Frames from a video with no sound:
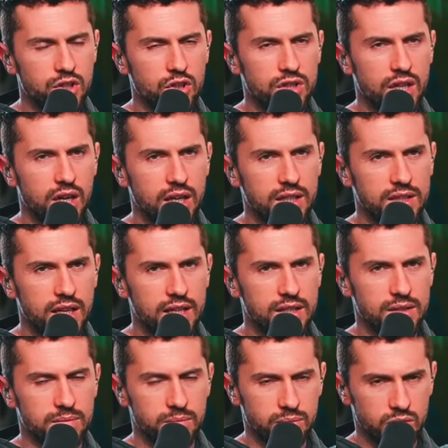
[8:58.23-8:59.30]
And so it
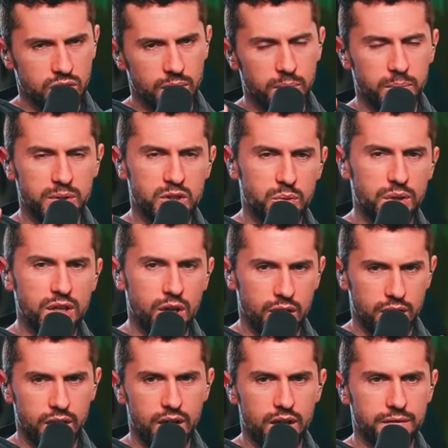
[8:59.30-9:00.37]
takes... Between
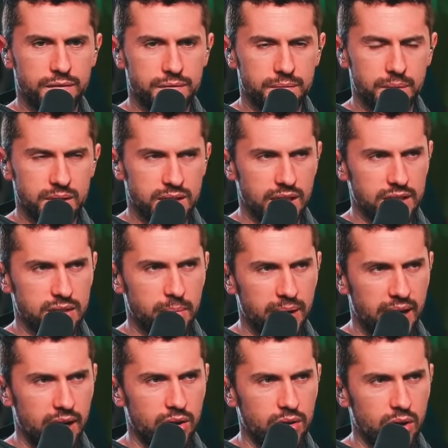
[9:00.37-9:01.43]
on and off, it takes
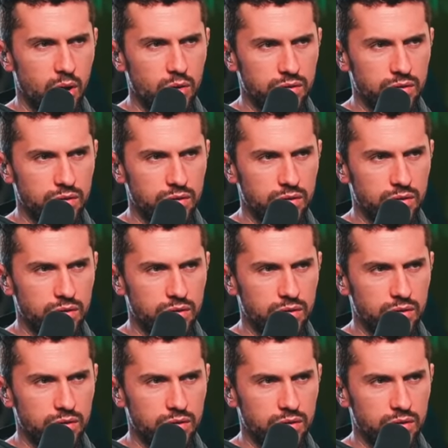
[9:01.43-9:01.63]
about